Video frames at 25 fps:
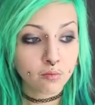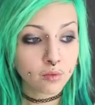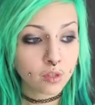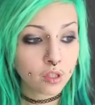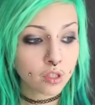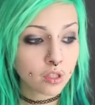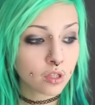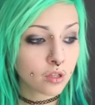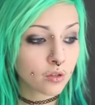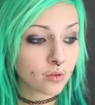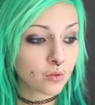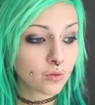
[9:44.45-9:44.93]

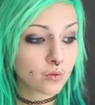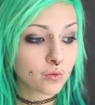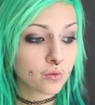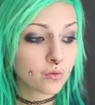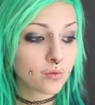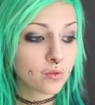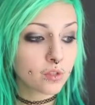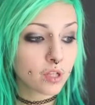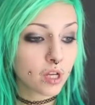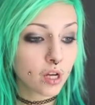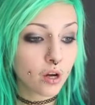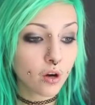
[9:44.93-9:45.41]
You
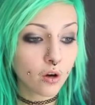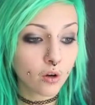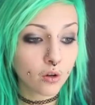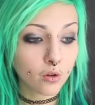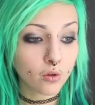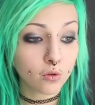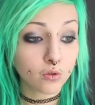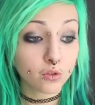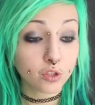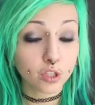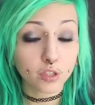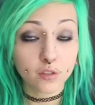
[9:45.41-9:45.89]
know, they are
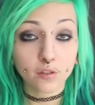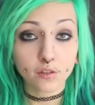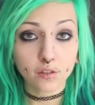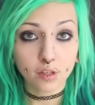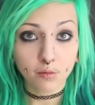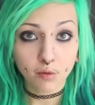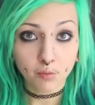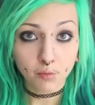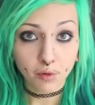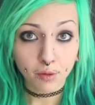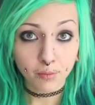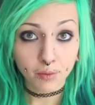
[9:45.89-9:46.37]
all just
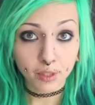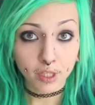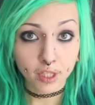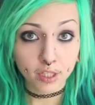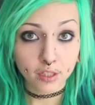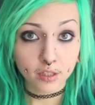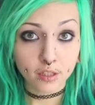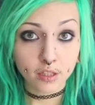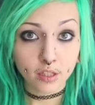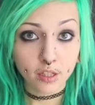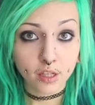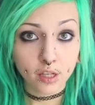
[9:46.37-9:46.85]

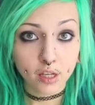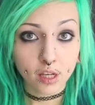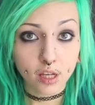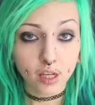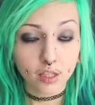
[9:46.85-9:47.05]
semi-permanent,